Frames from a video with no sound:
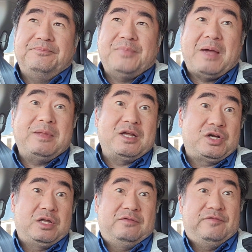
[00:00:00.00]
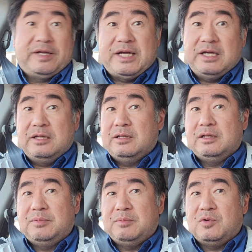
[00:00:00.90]
Maybe they could have reheated it a
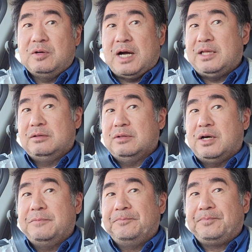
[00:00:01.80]
little bit more. I don't know.